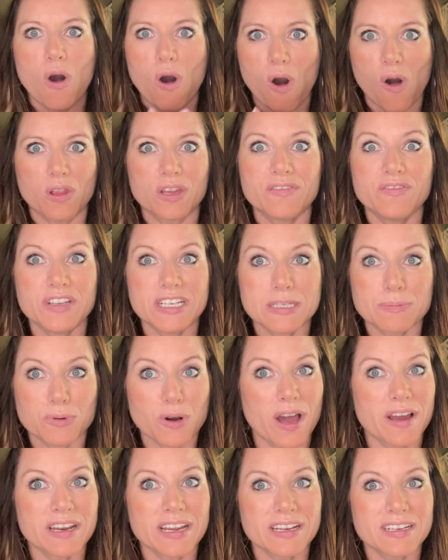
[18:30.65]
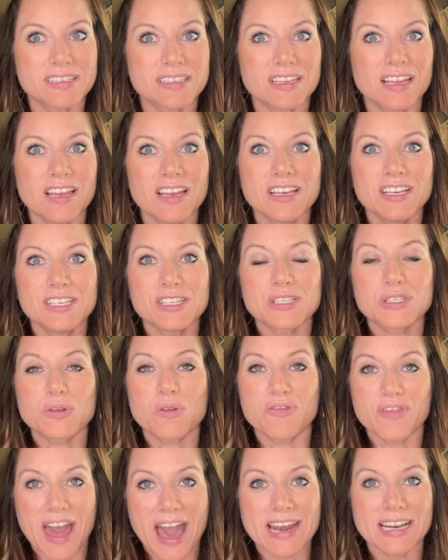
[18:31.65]
all of these products. So
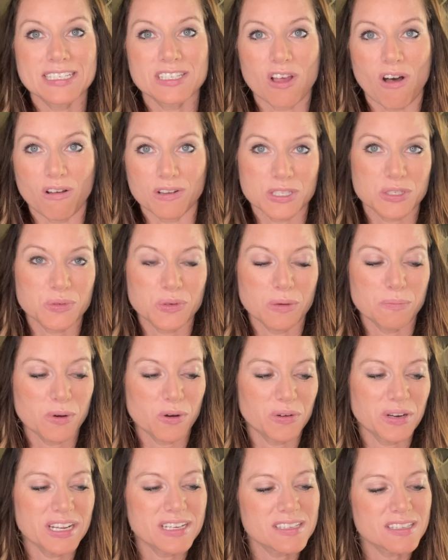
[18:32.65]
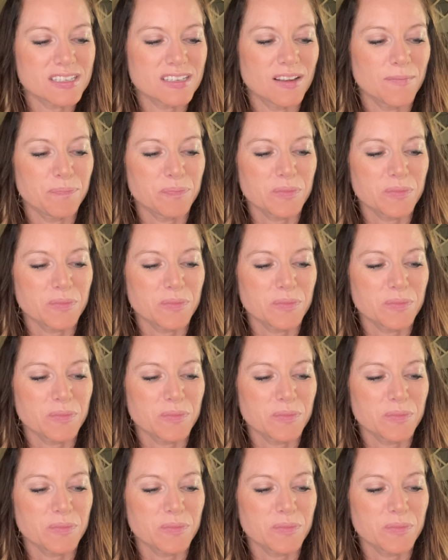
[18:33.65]
that is also a bonus.